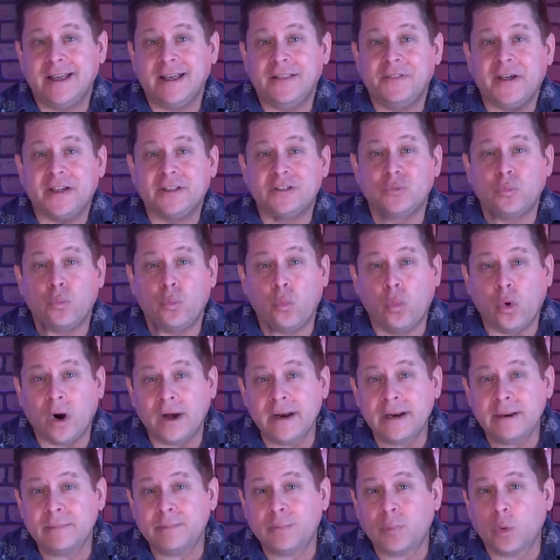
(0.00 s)
that's
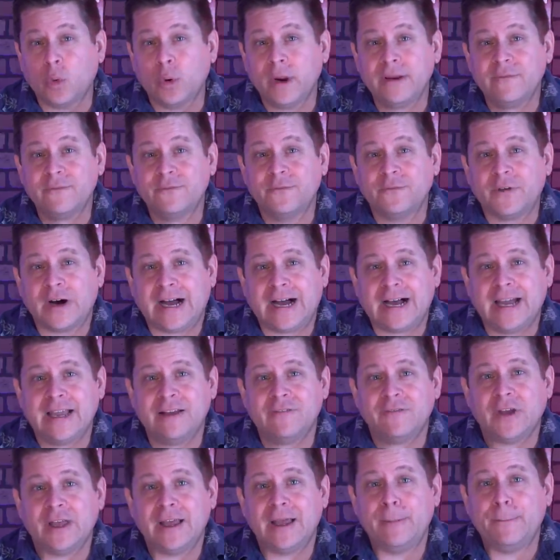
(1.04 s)

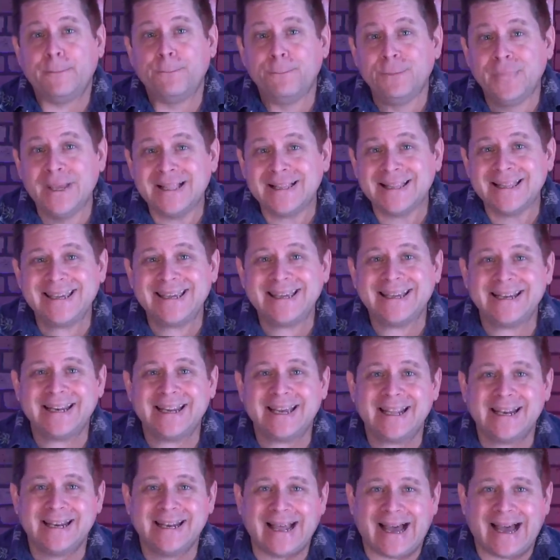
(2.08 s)
$1.5 million